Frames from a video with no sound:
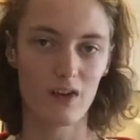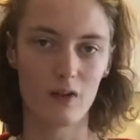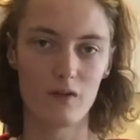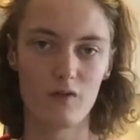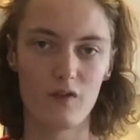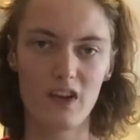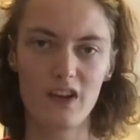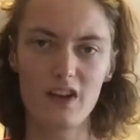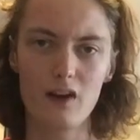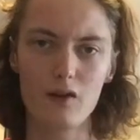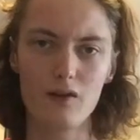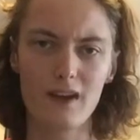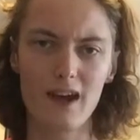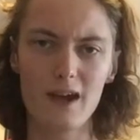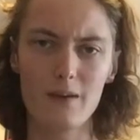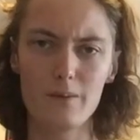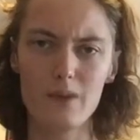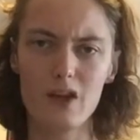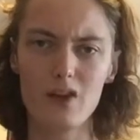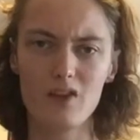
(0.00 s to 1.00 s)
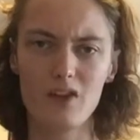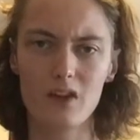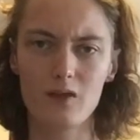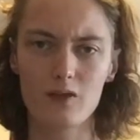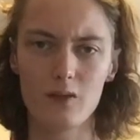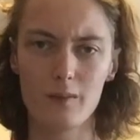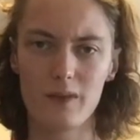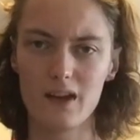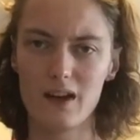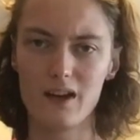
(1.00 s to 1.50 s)
of video game music
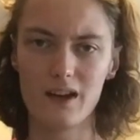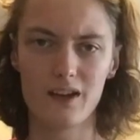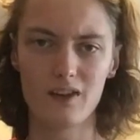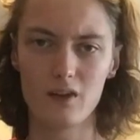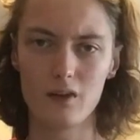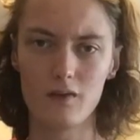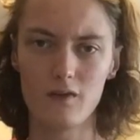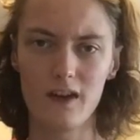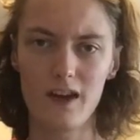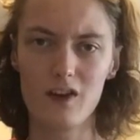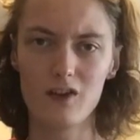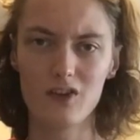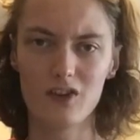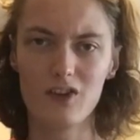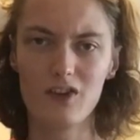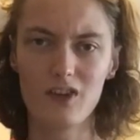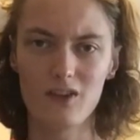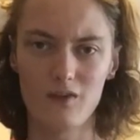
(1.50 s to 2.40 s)
from the early 2000s.